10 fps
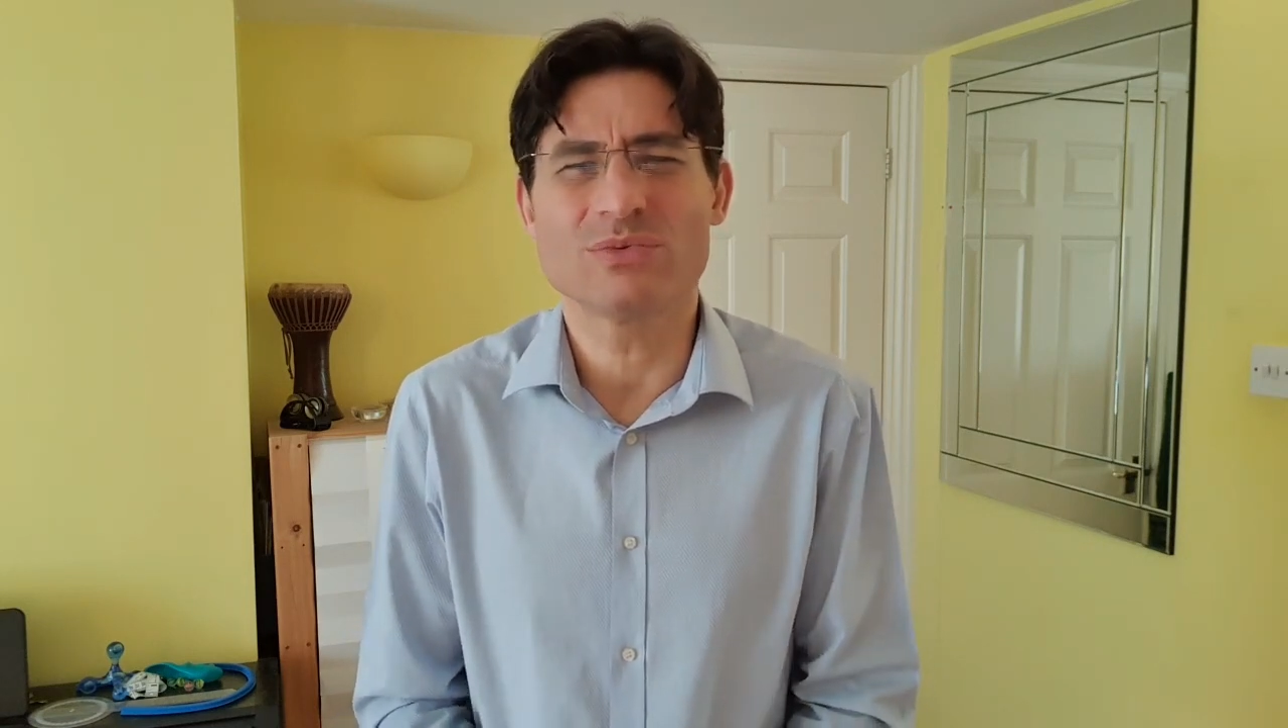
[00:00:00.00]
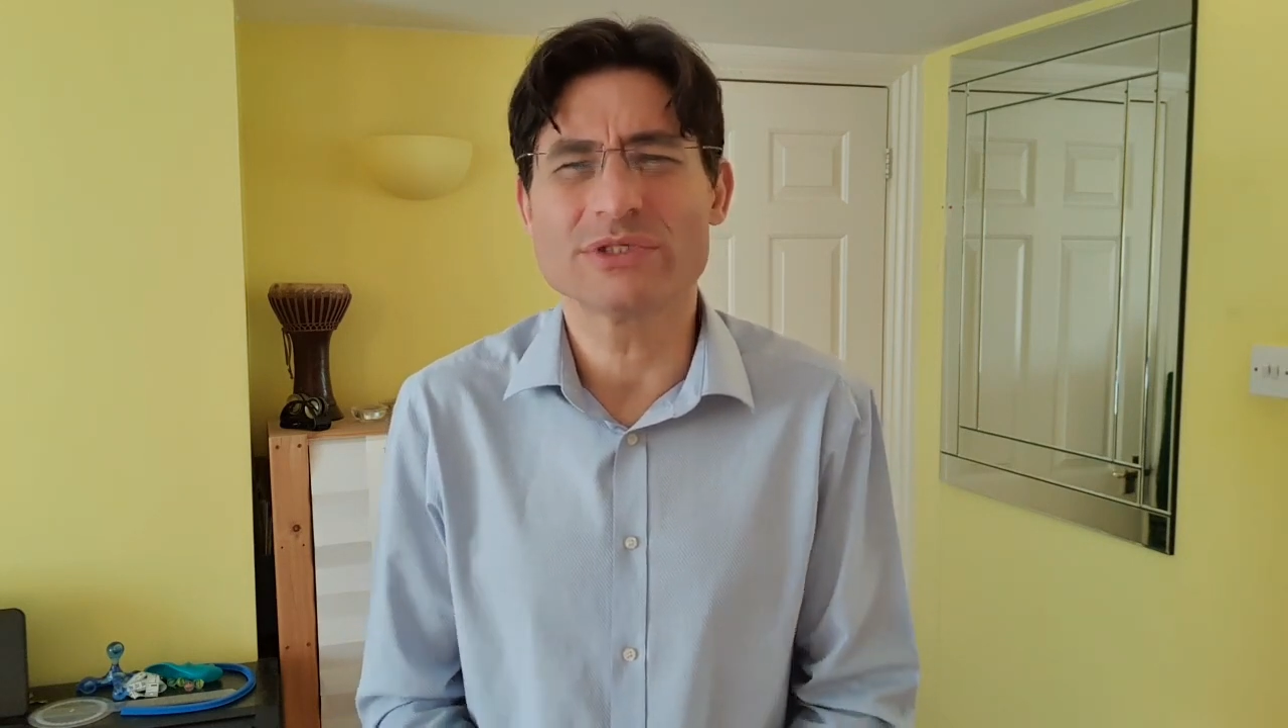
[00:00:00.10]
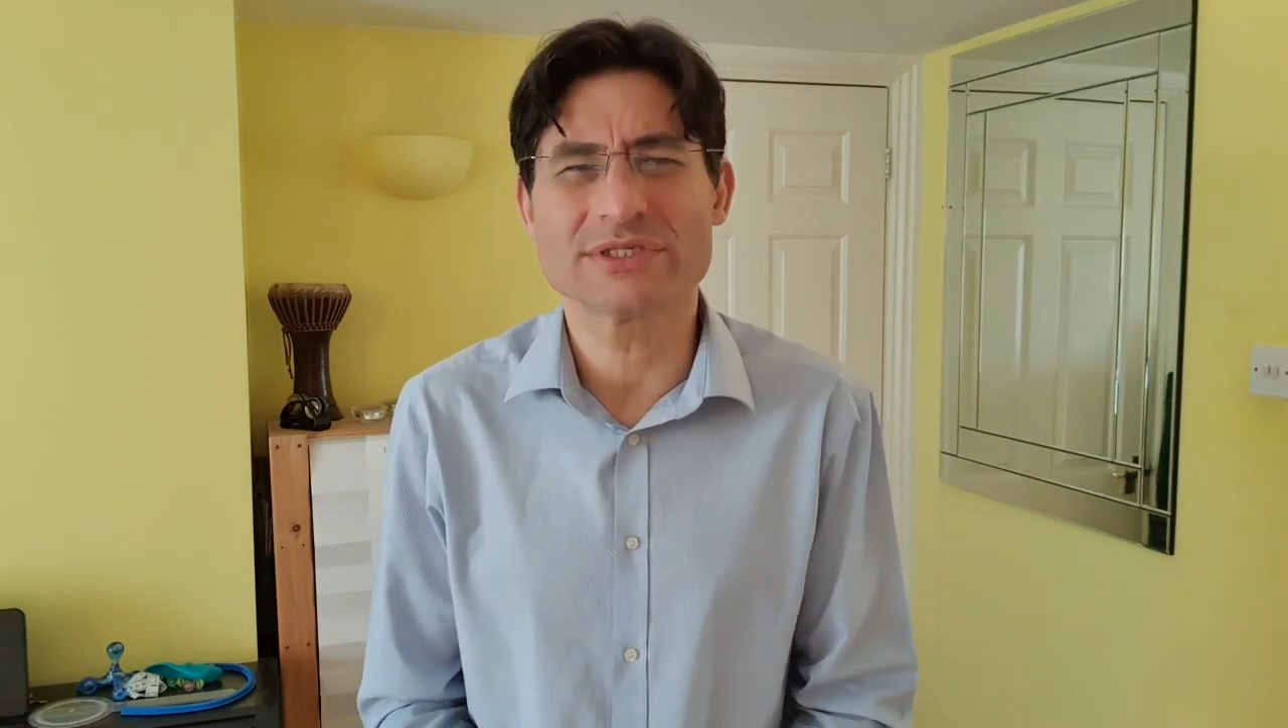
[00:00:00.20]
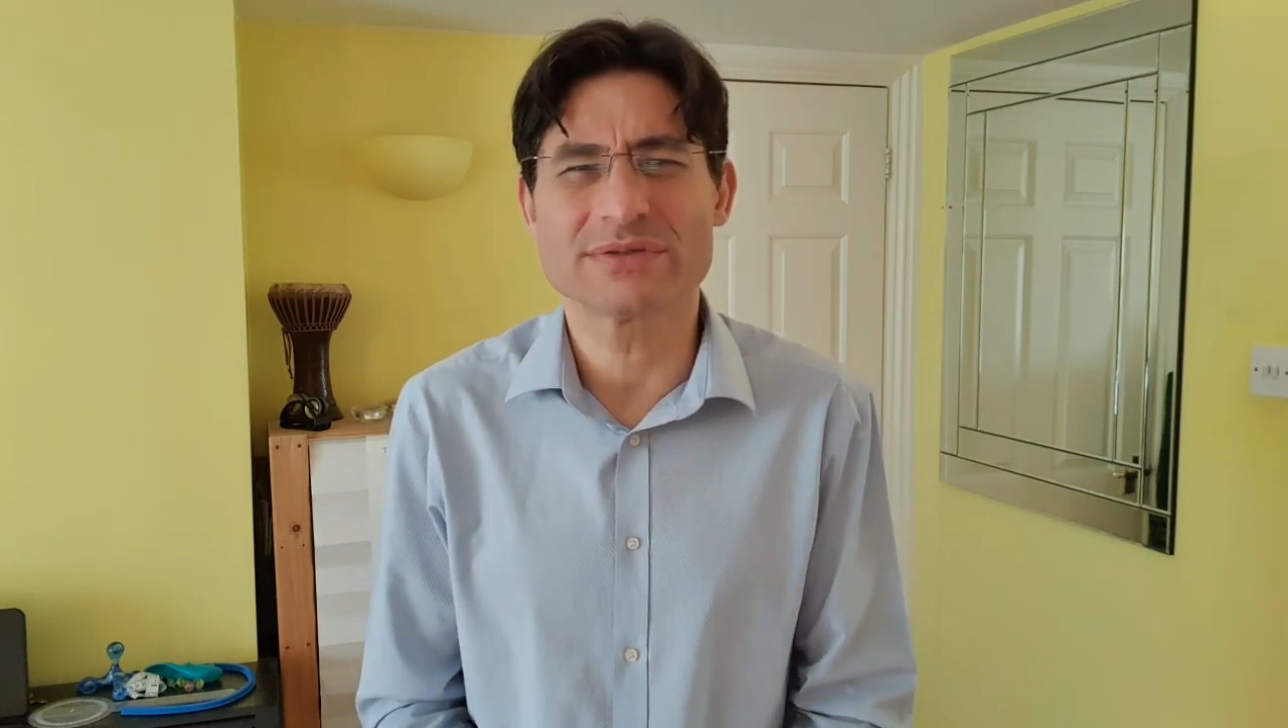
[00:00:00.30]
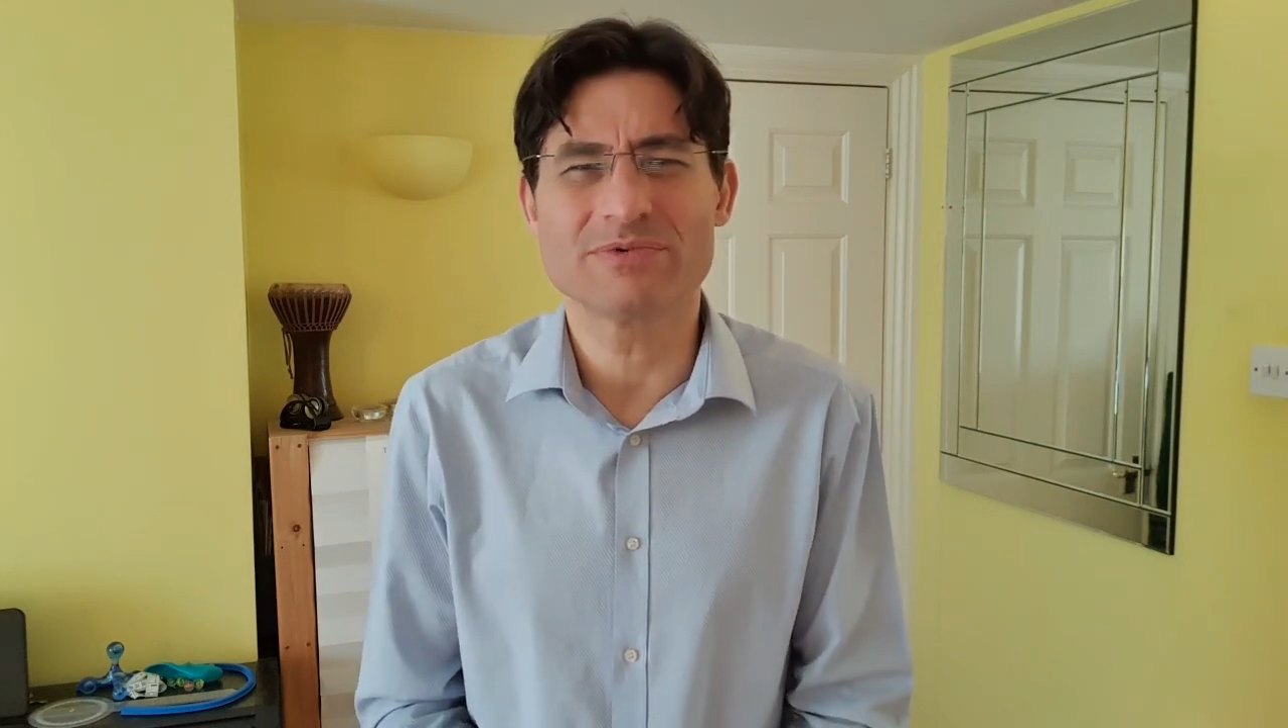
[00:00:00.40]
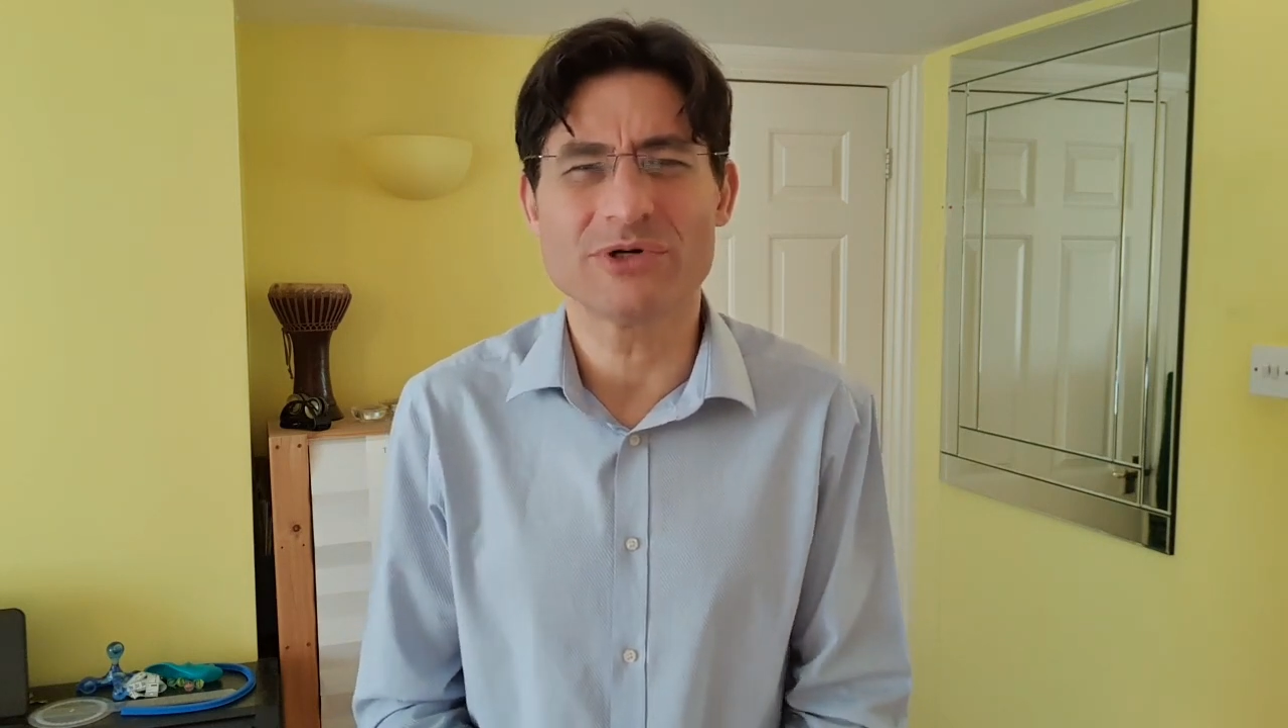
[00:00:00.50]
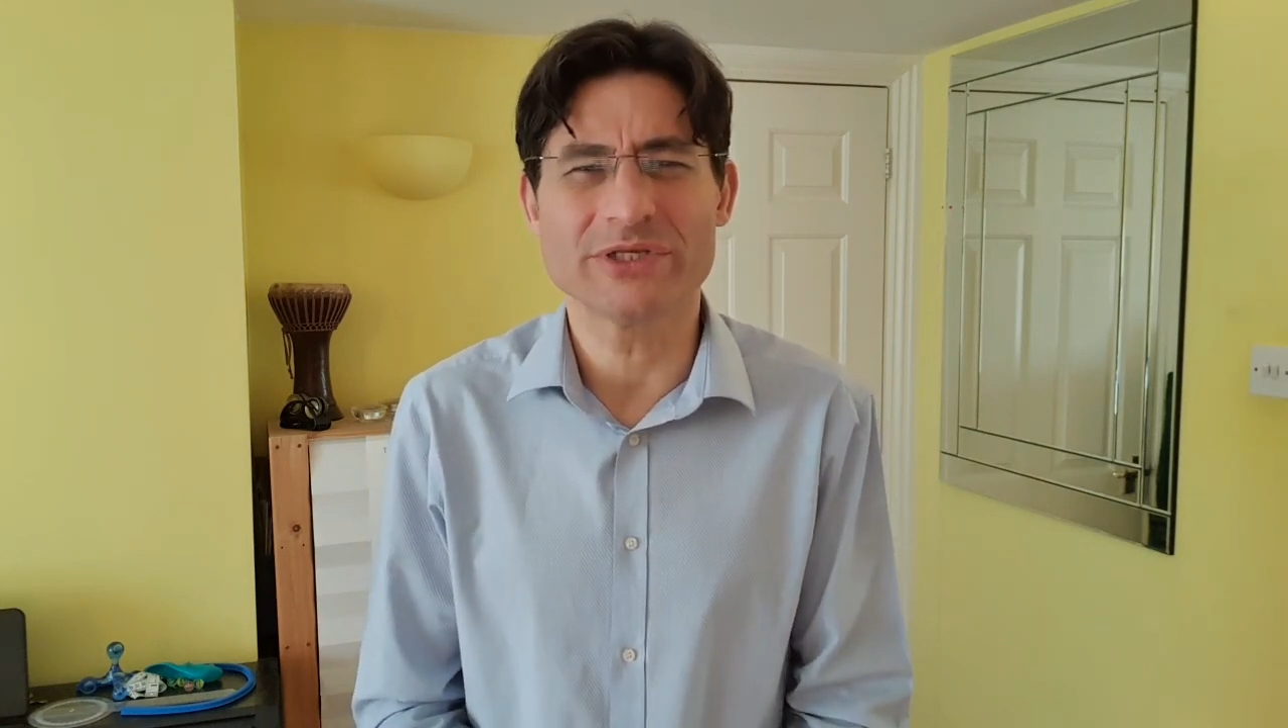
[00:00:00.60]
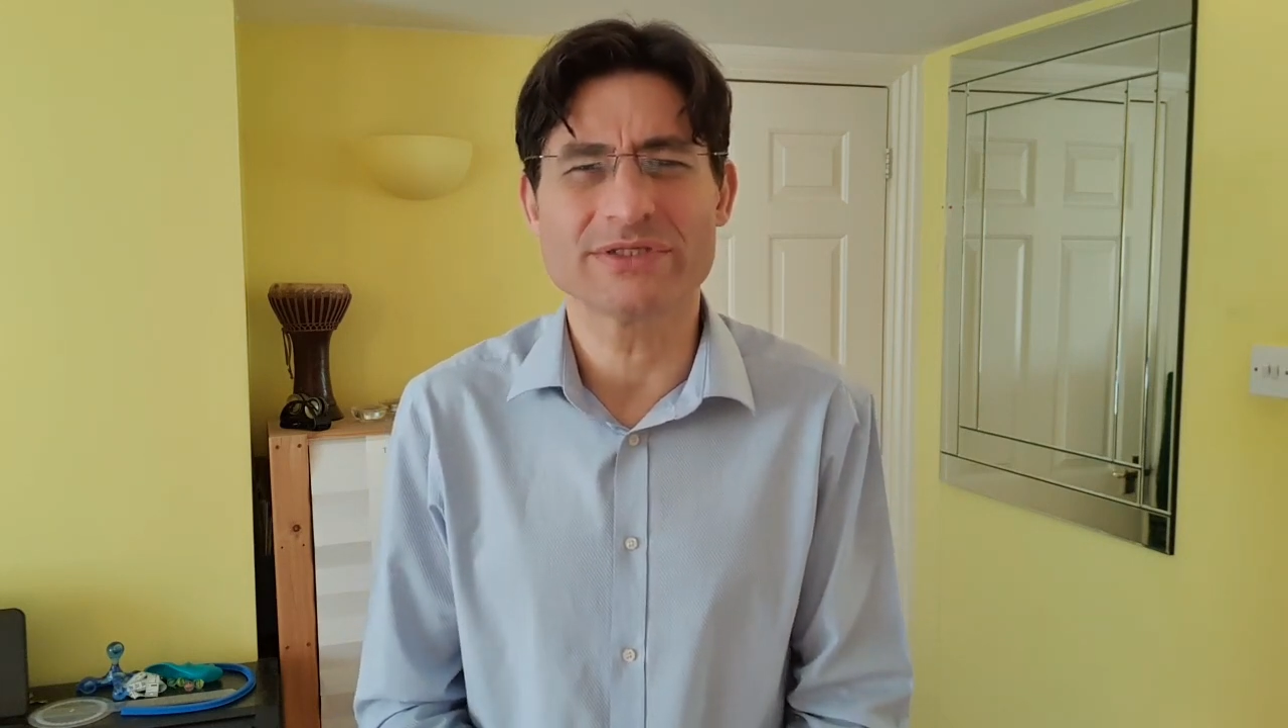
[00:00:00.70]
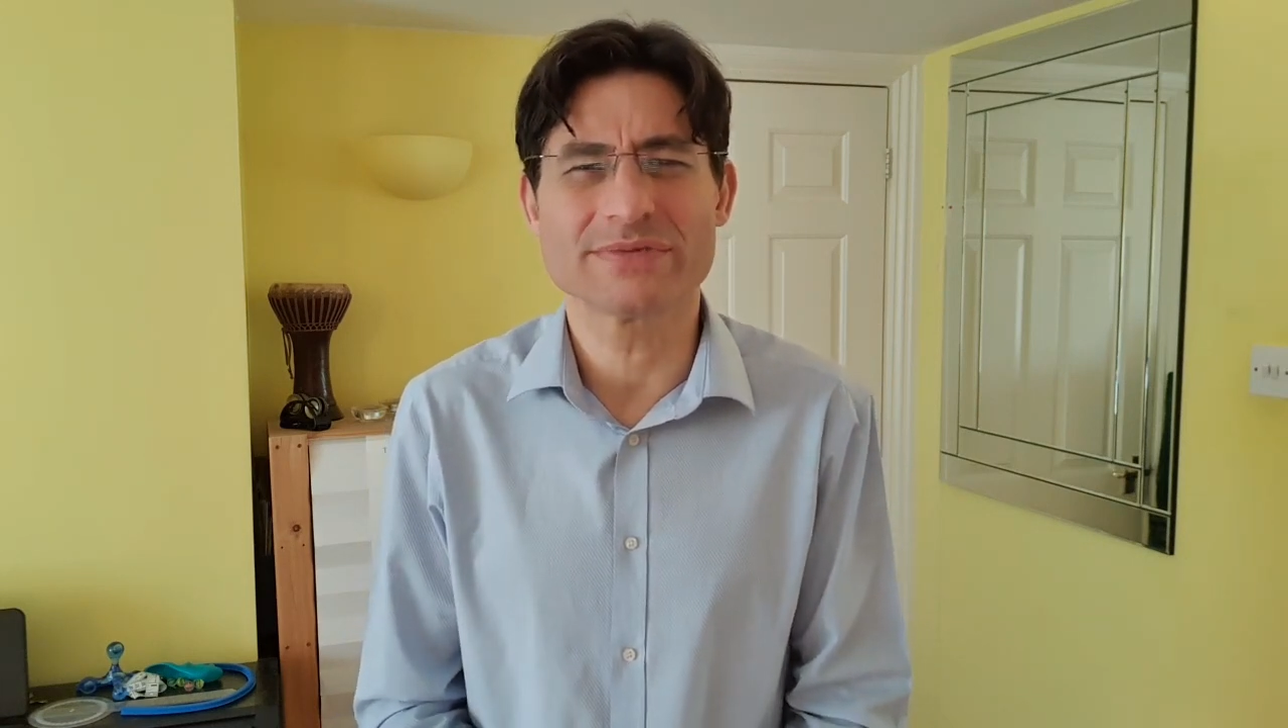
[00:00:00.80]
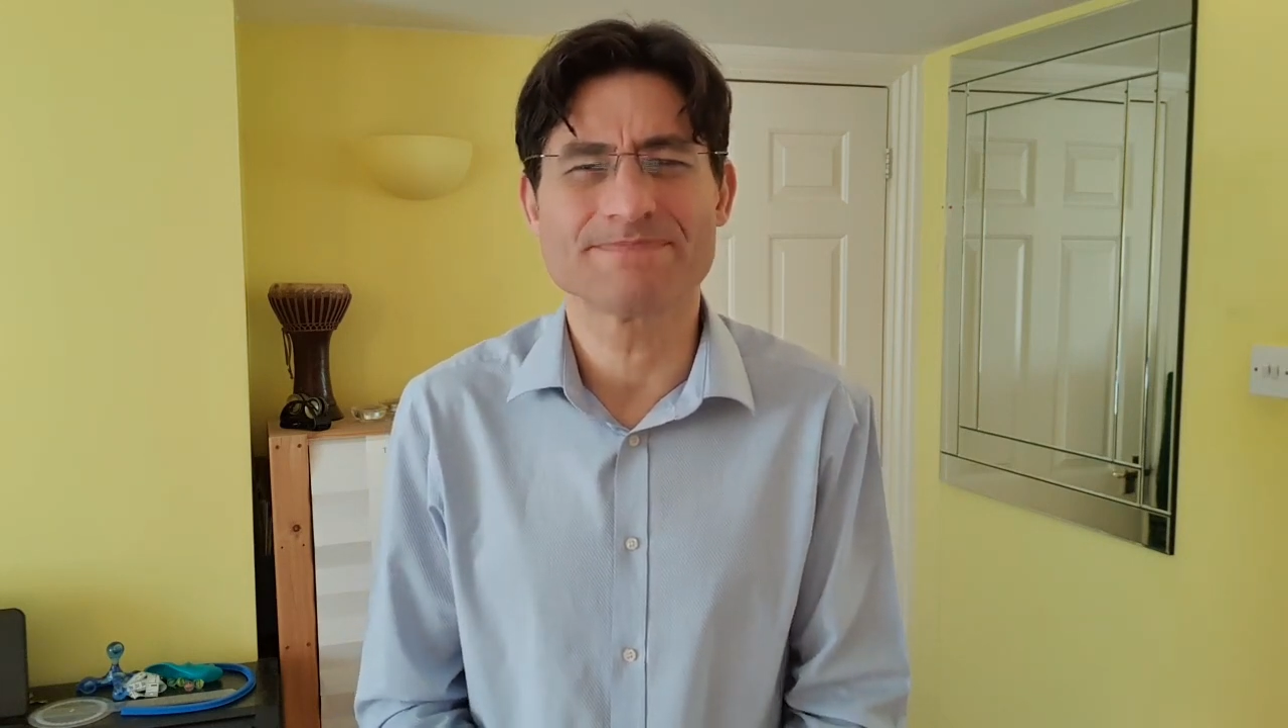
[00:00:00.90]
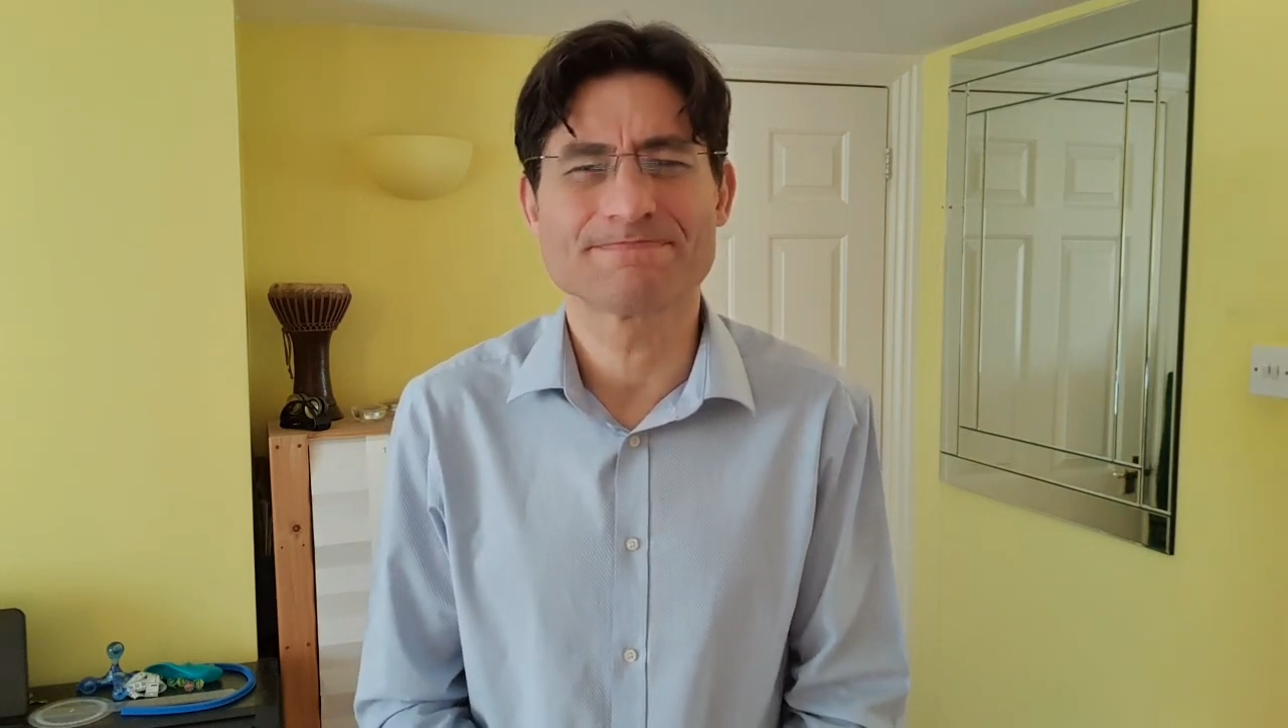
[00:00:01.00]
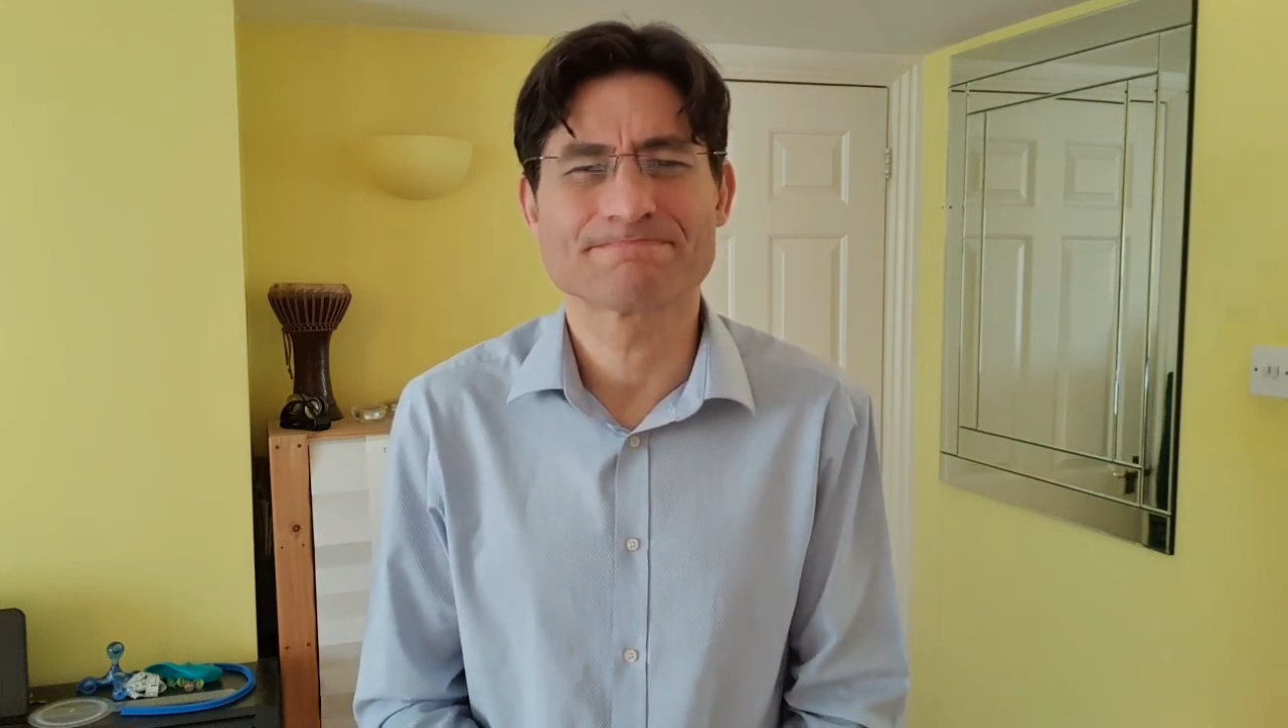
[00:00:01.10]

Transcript: What's the point?